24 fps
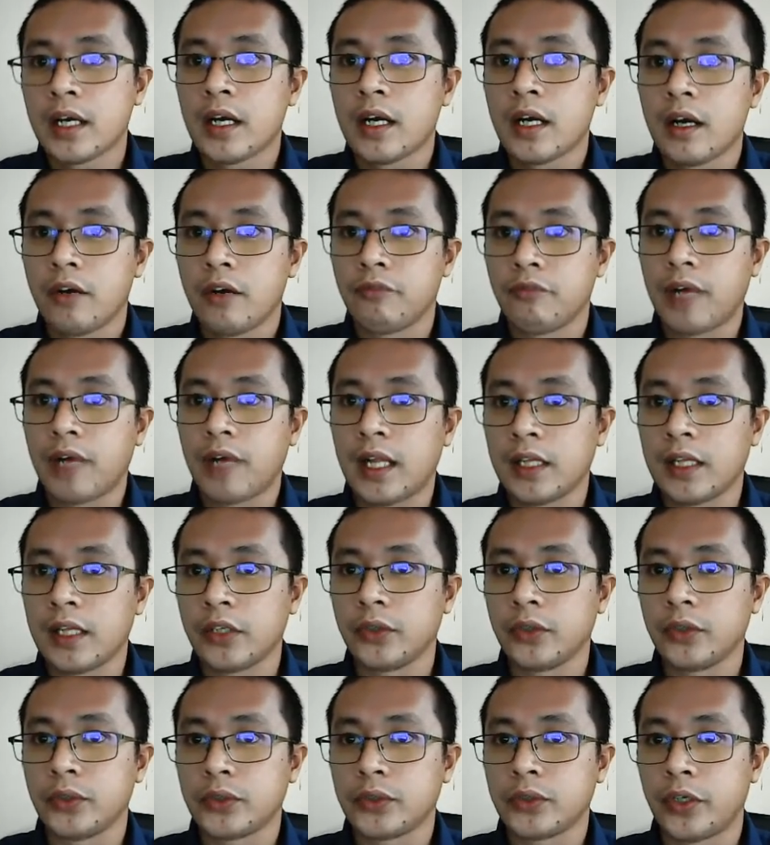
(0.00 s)

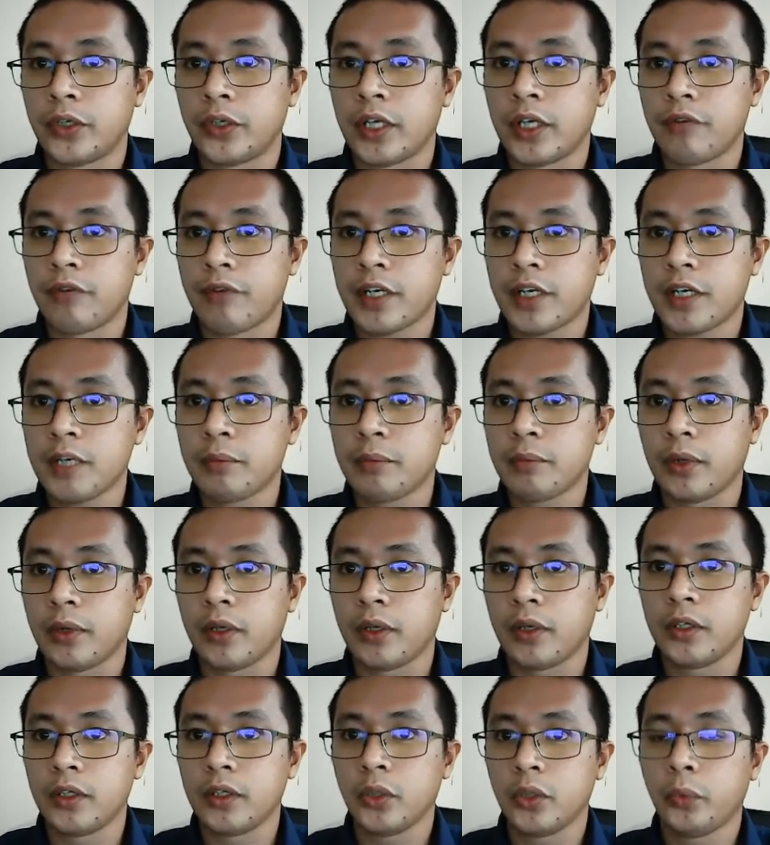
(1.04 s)
values or the
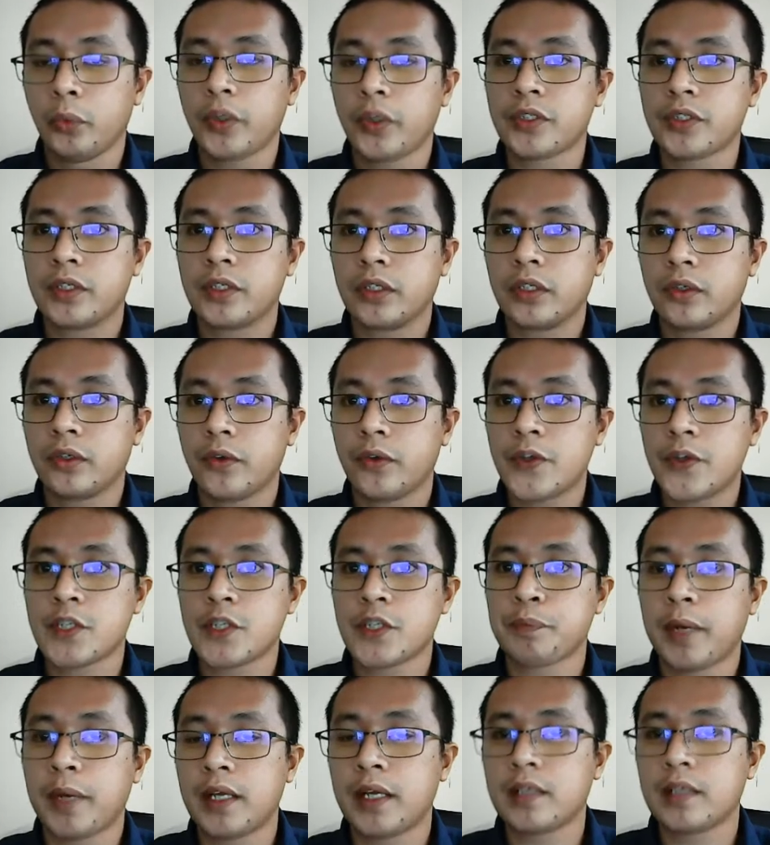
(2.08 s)
variable which
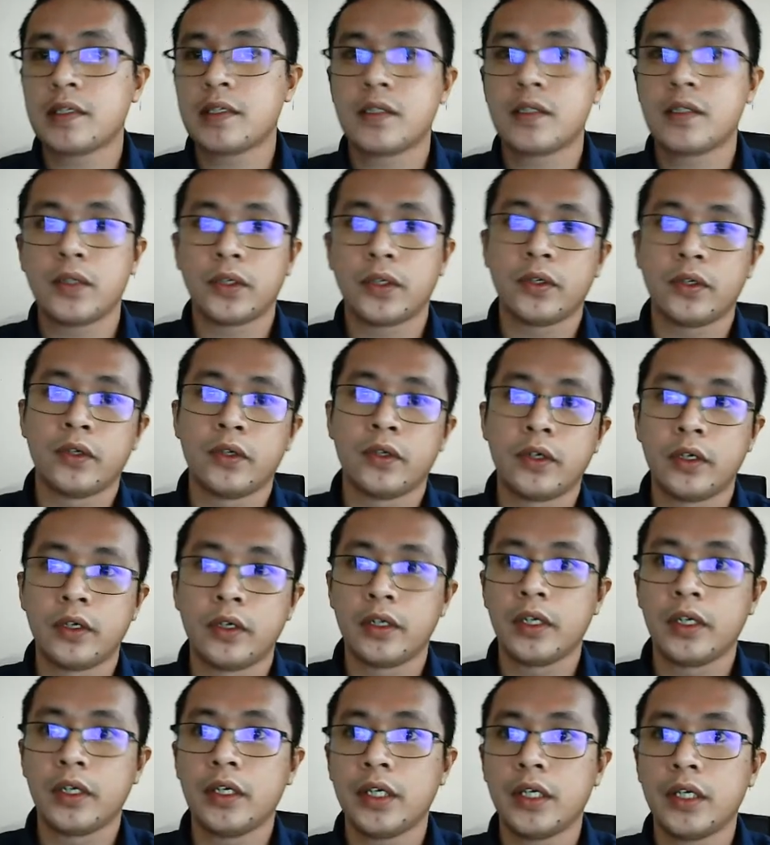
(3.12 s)
corresponds to your
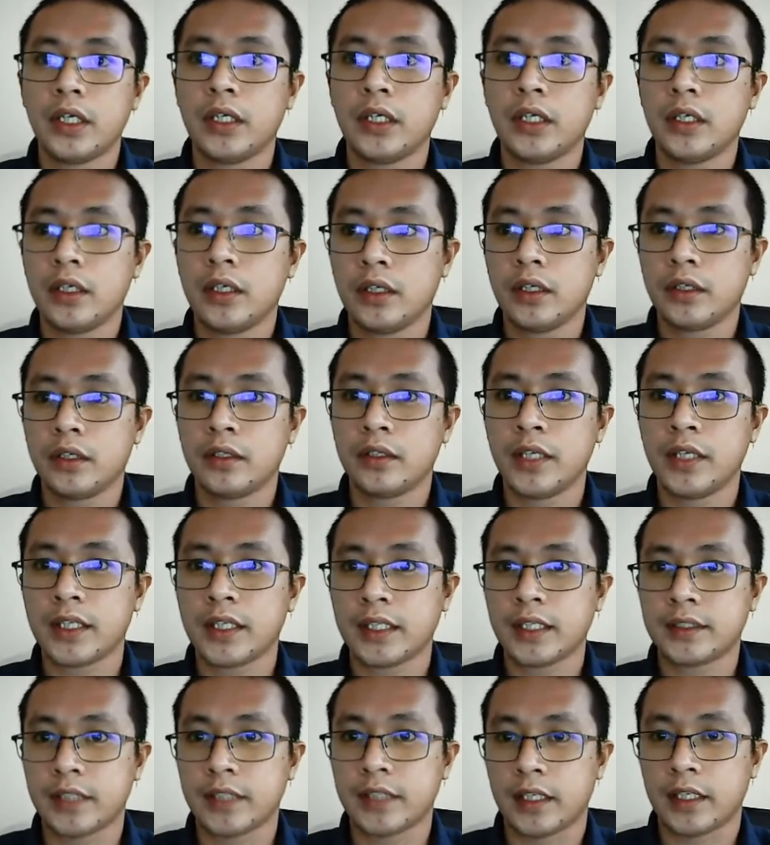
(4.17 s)
data
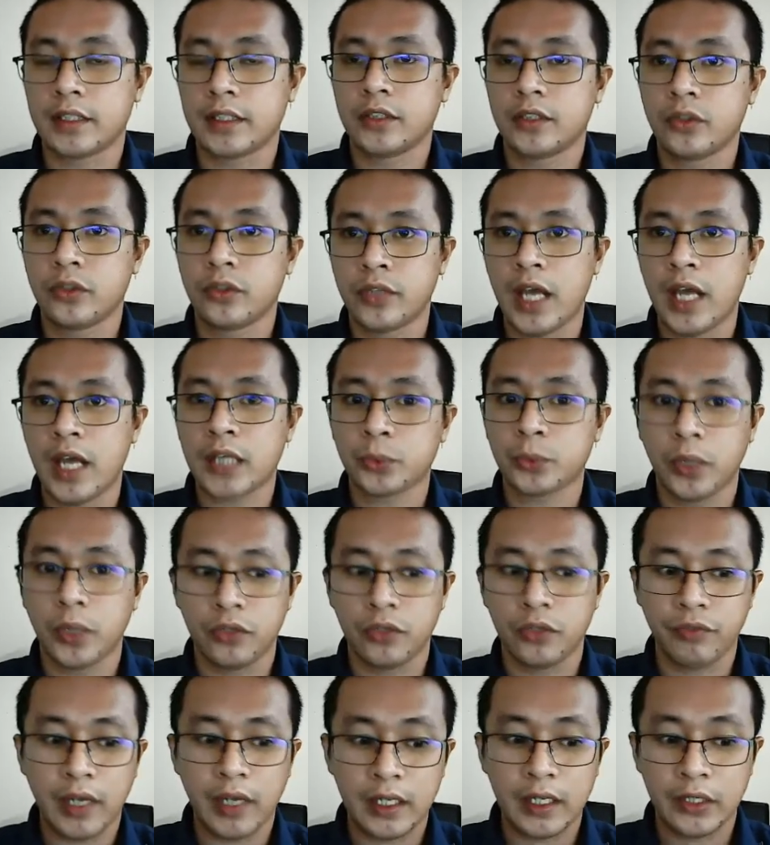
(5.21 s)
set, to the actual
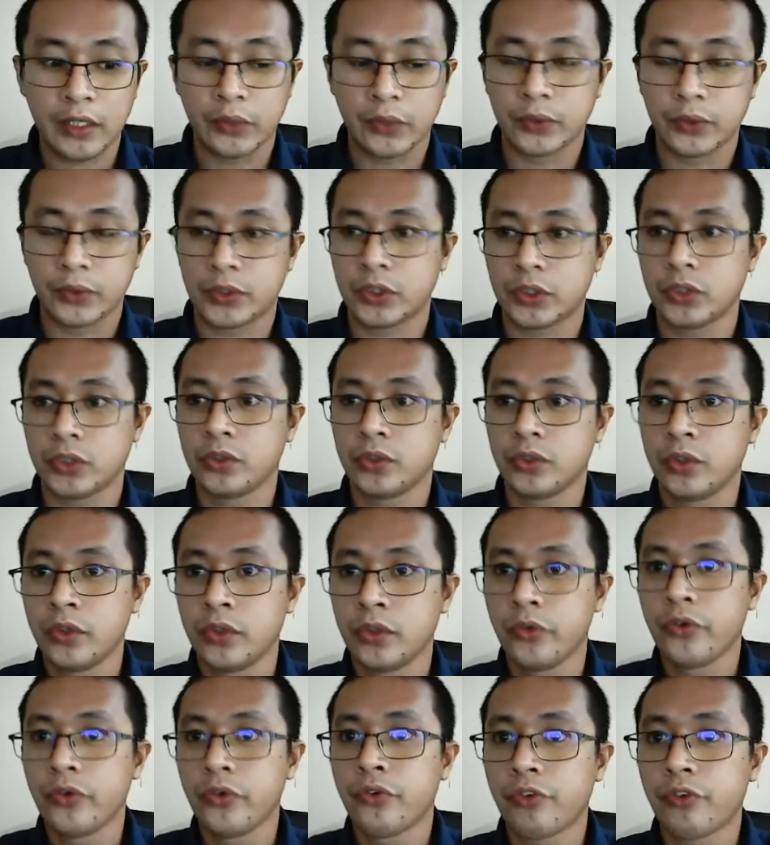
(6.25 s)
values
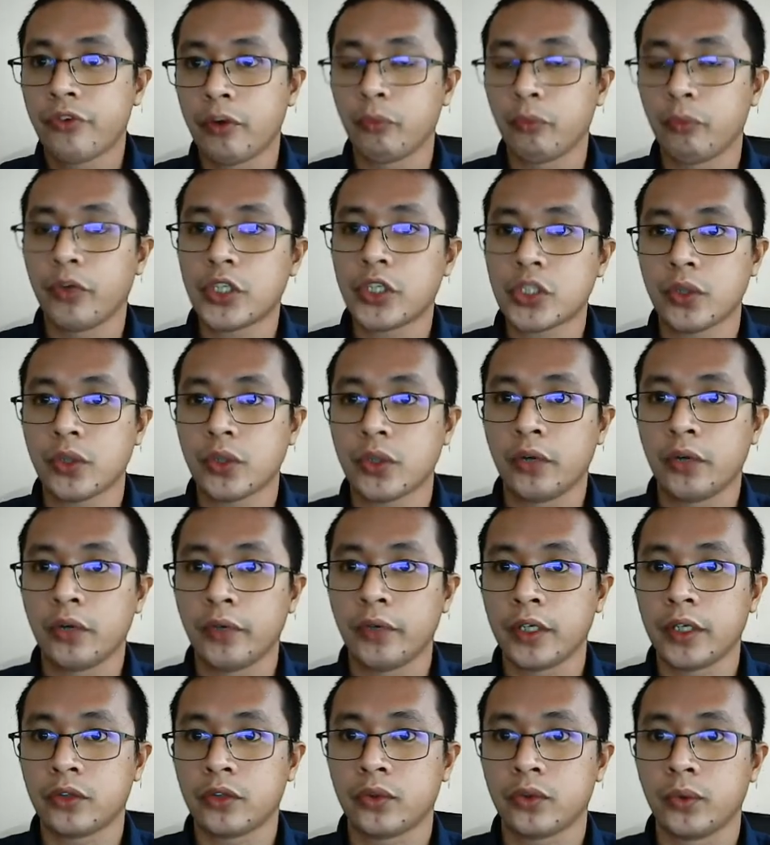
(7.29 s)
from which you are going
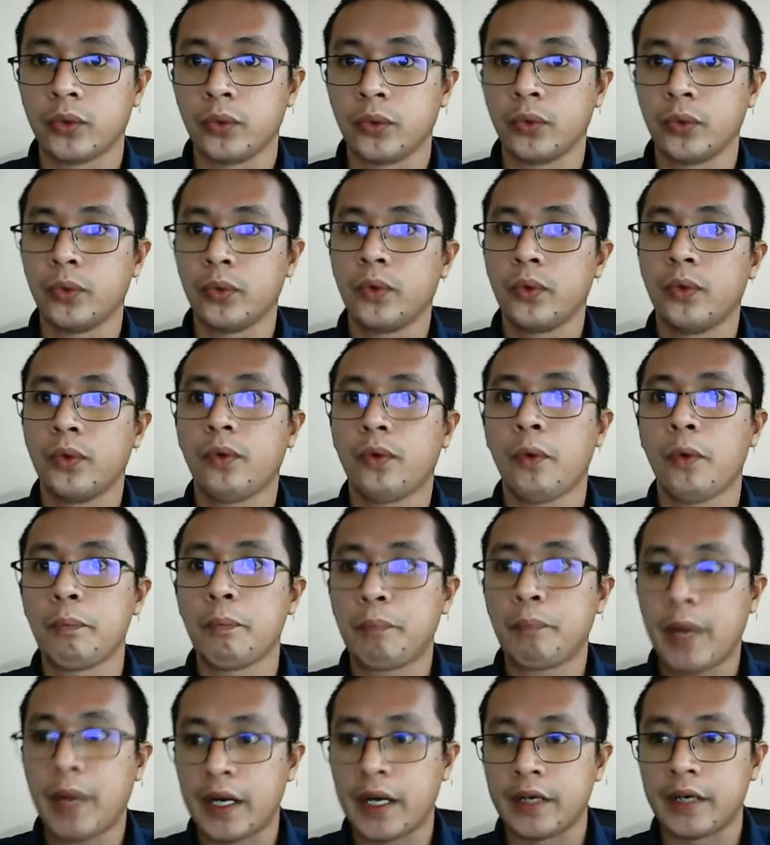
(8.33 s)
to
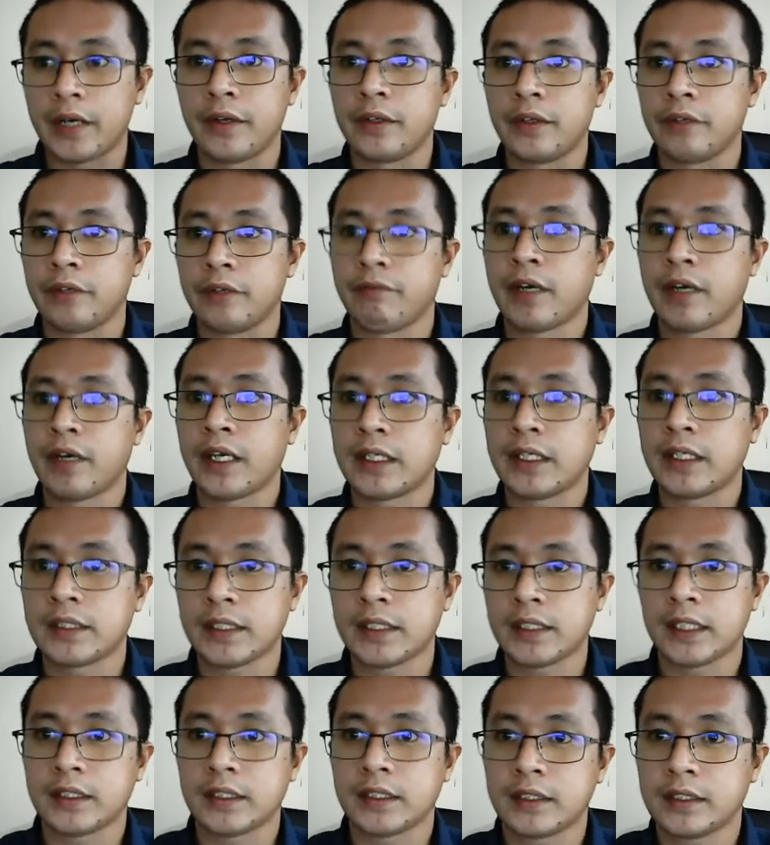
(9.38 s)
compare their
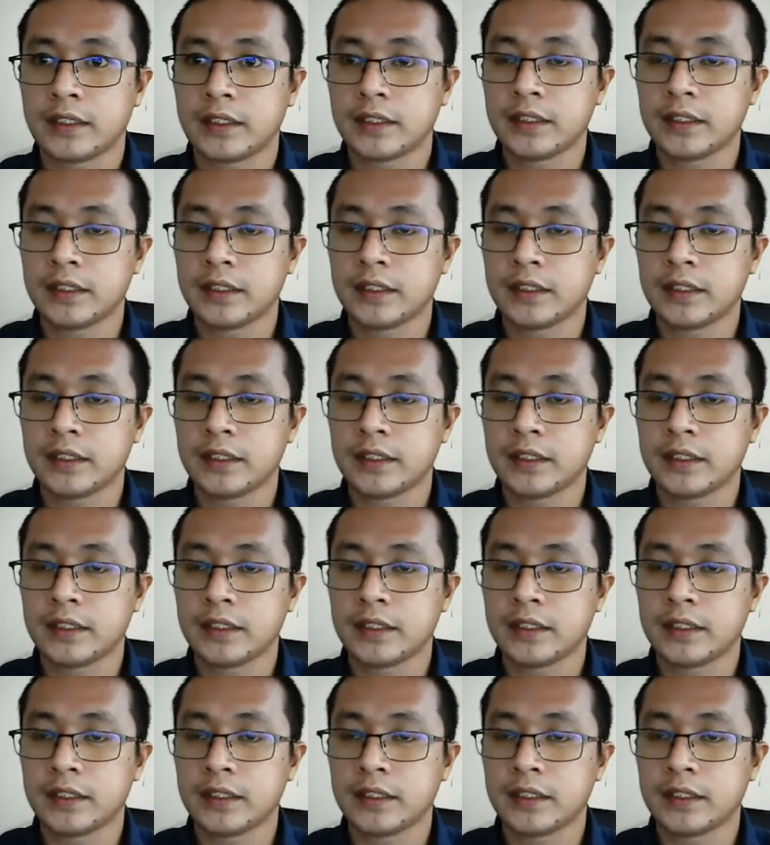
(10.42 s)
variances.